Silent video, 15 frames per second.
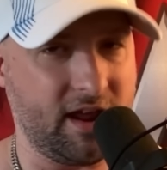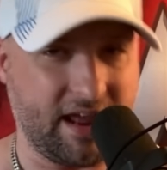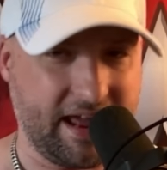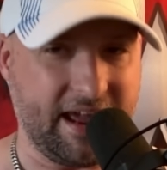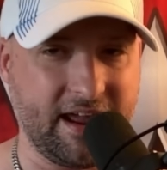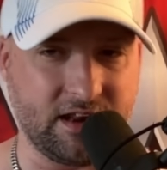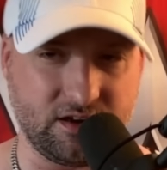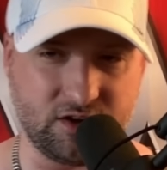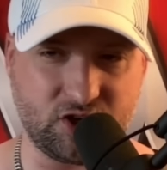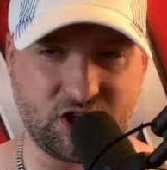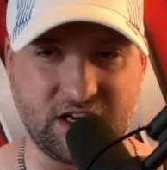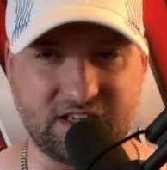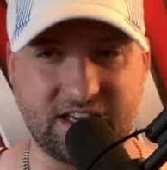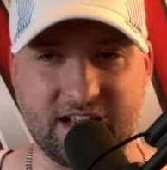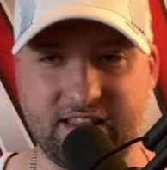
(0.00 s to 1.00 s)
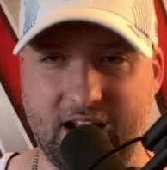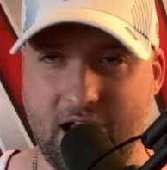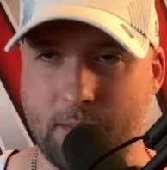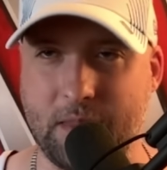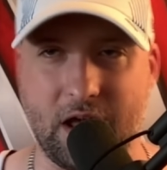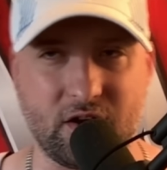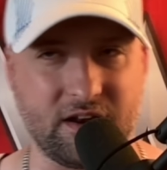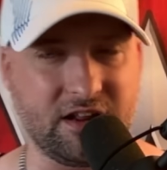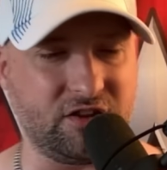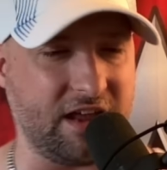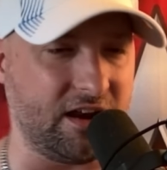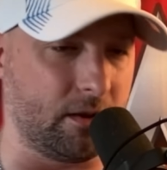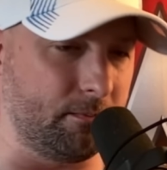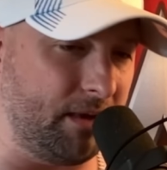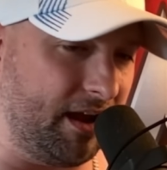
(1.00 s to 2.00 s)
and she said that I'm not going to
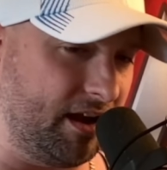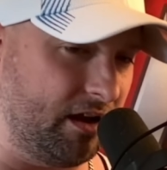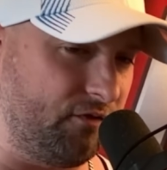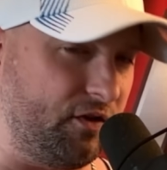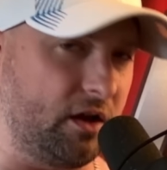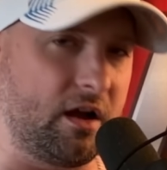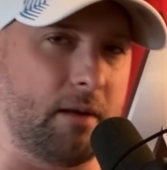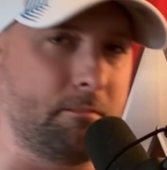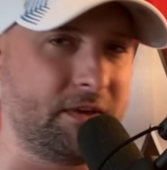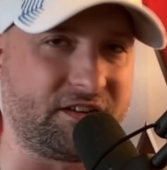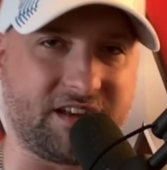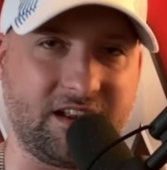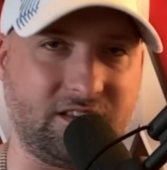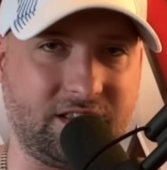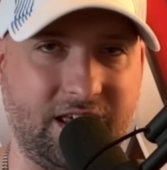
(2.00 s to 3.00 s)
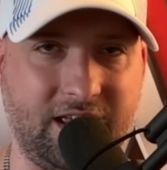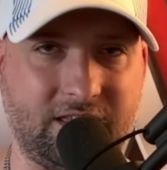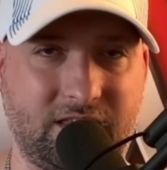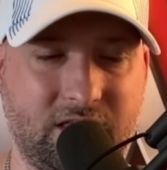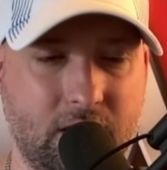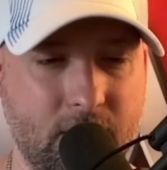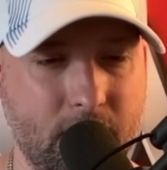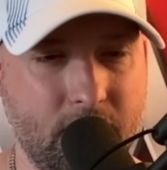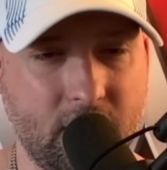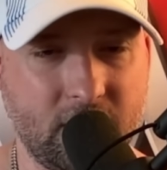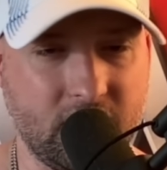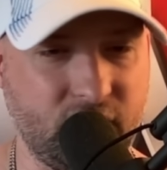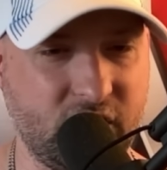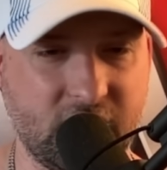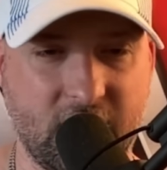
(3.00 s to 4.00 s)
date a man if you got missing teeth,
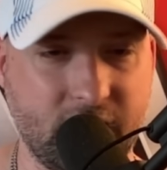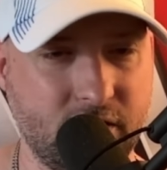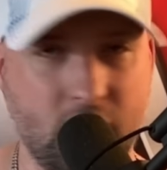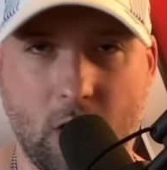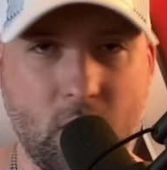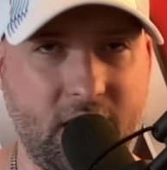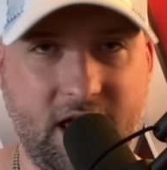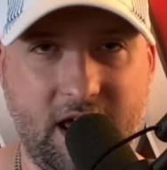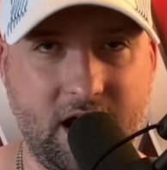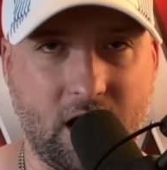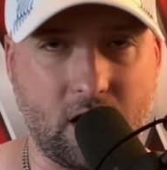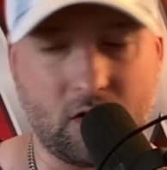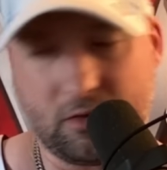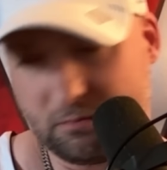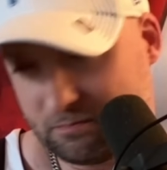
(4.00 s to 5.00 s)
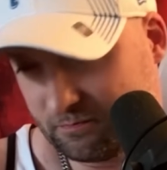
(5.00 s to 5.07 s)
if you got no hair,